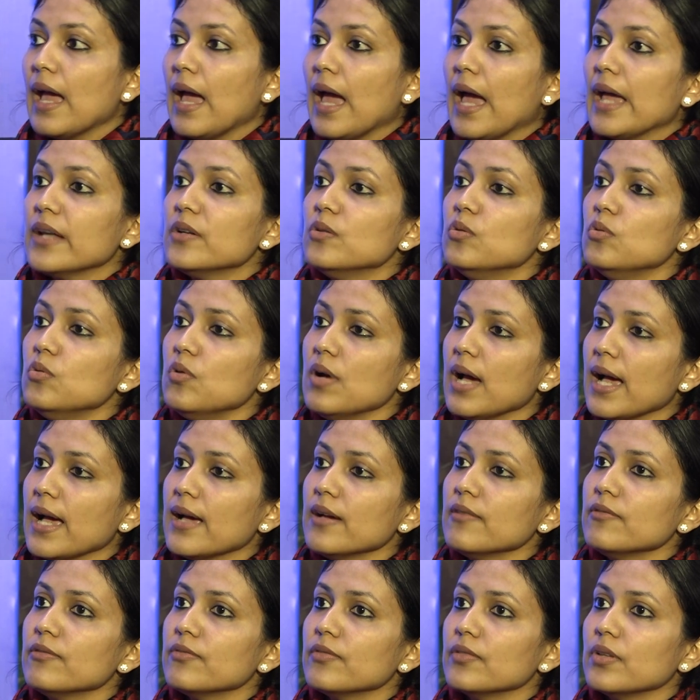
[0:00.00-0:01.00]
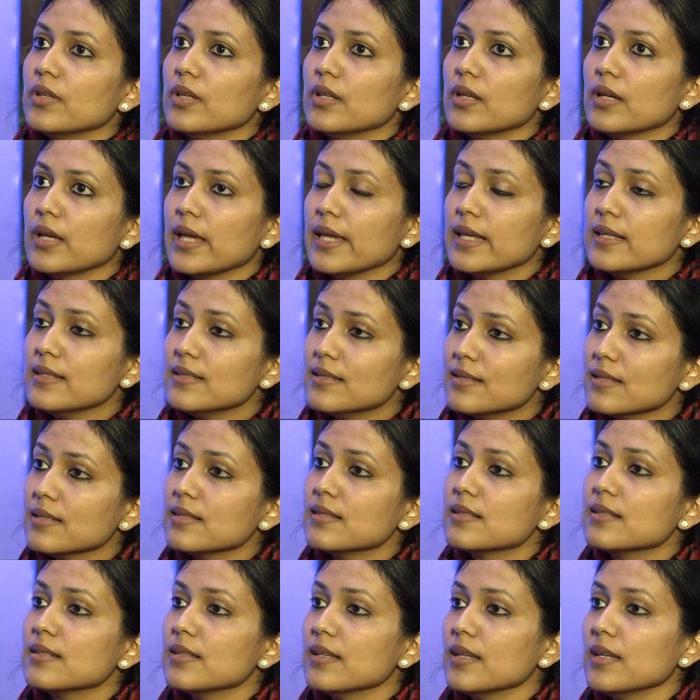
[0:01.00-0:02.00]
and who have
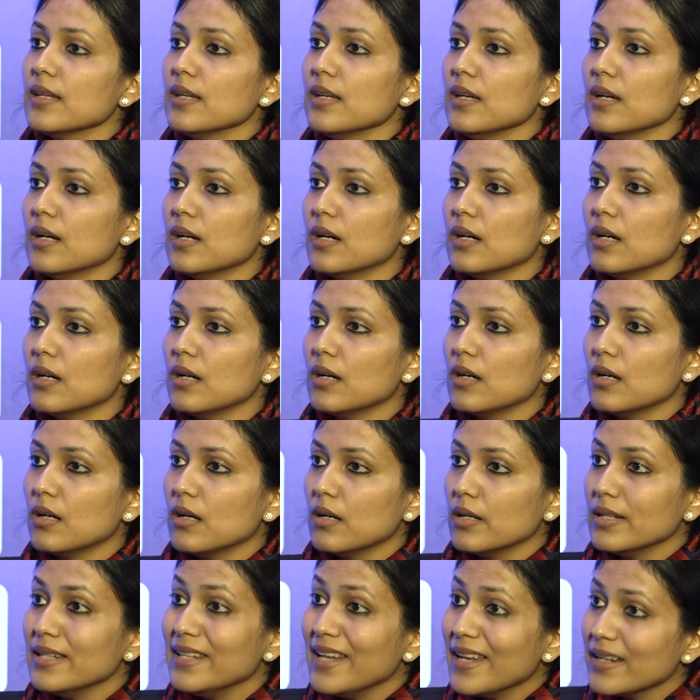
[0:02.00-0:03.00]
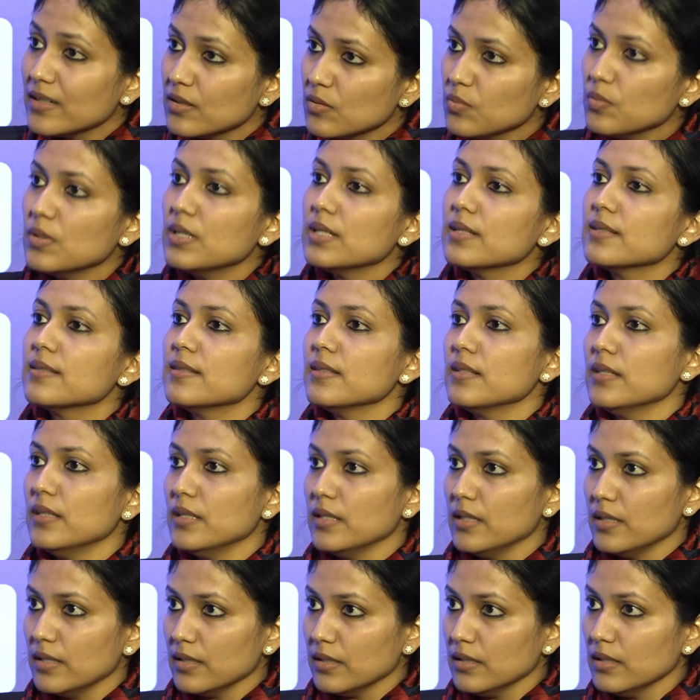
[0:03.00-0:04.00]
existing networks in
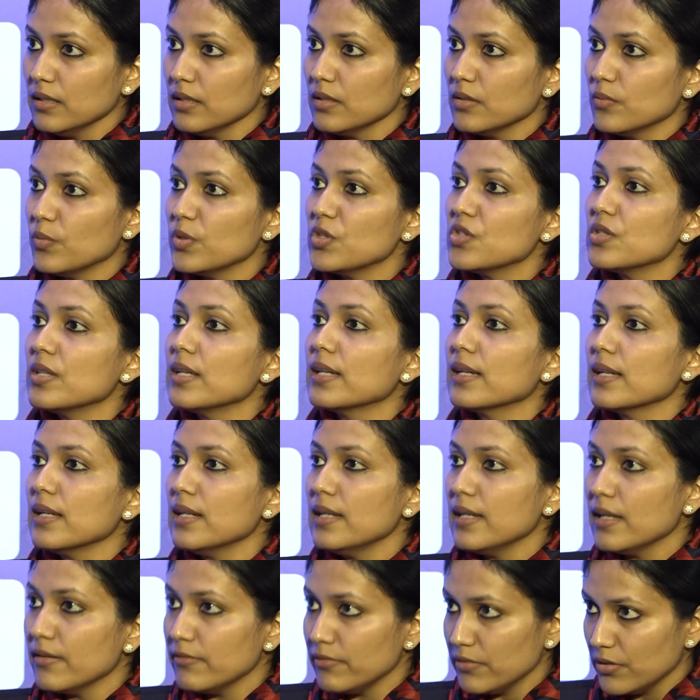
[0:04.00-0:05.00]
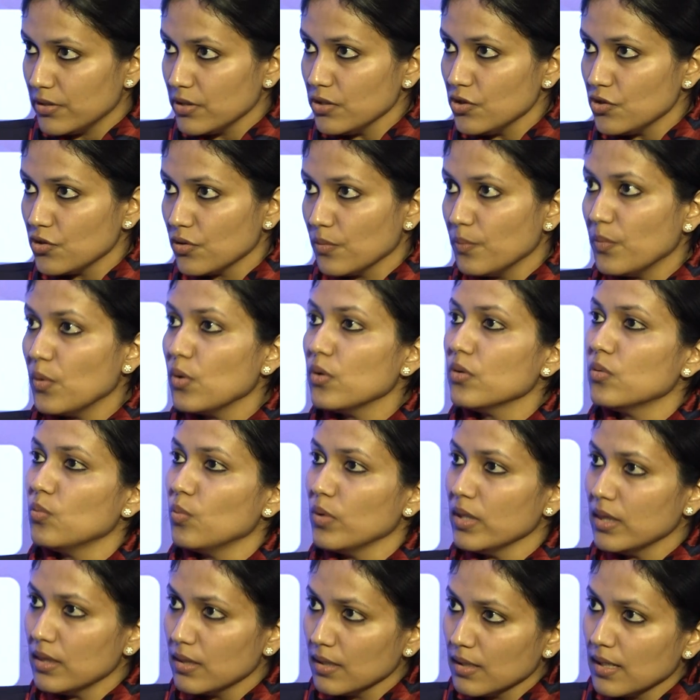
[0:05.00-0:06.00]
India which they can leverage both
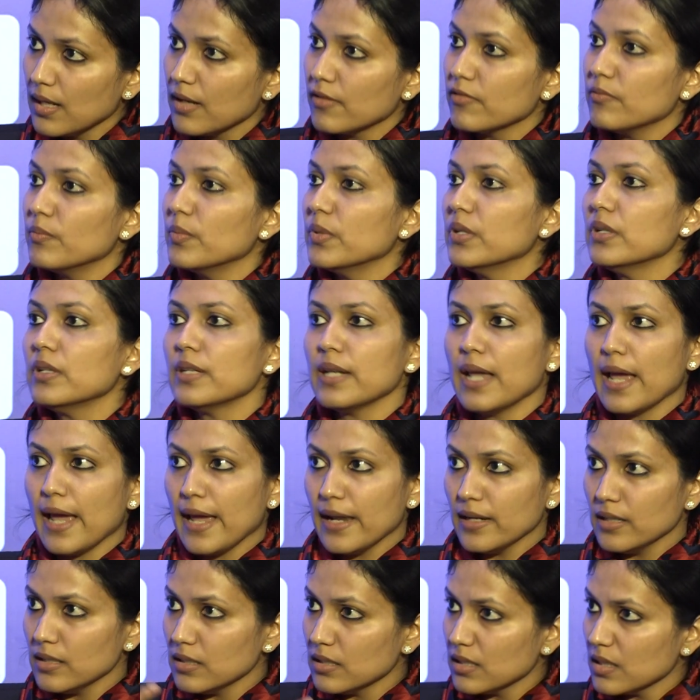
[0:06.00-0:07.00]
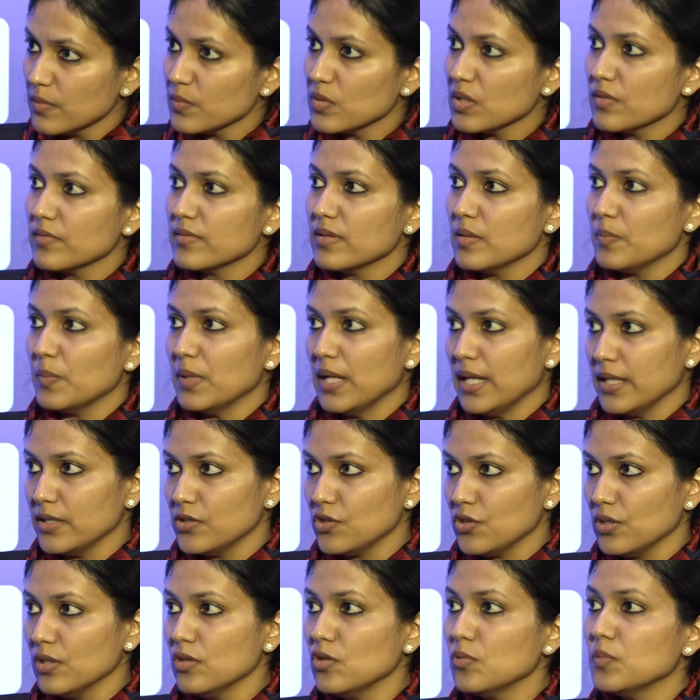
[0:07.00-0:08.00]
with the government and in terms of
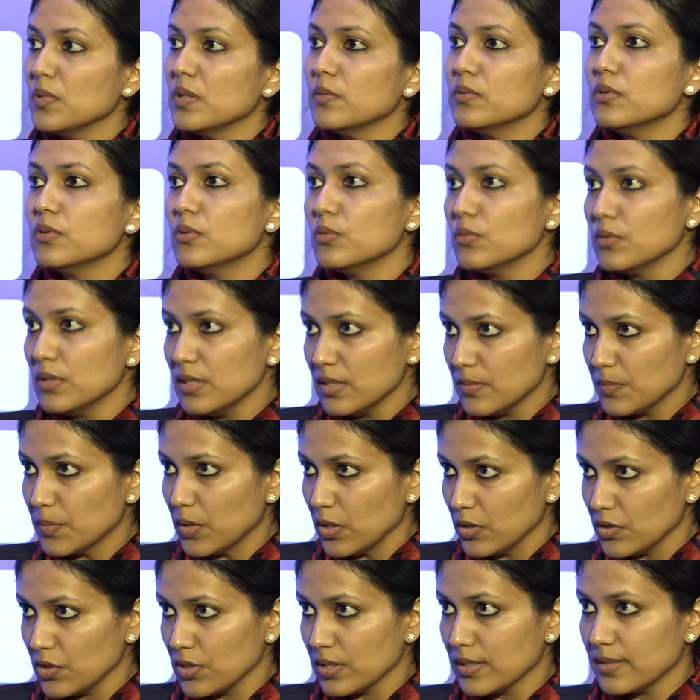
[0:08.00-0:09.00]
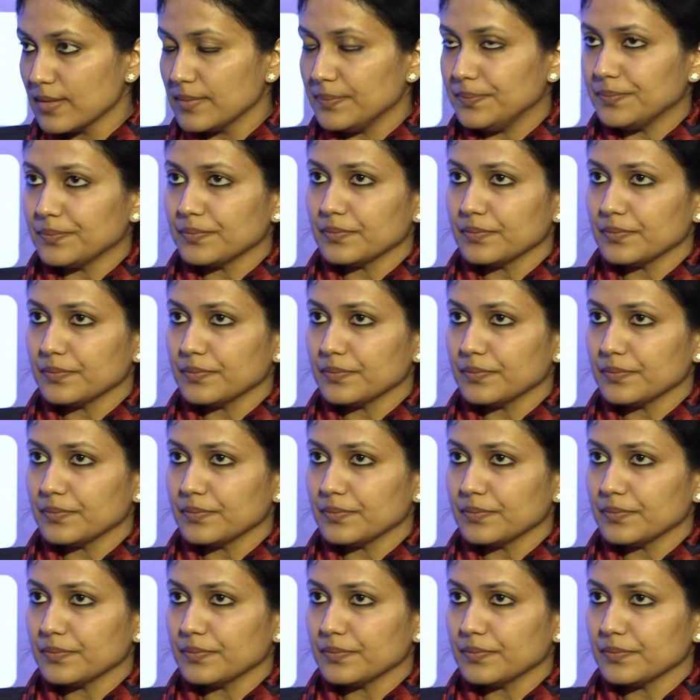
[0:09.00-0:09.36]
supply chain to be able to do these projects.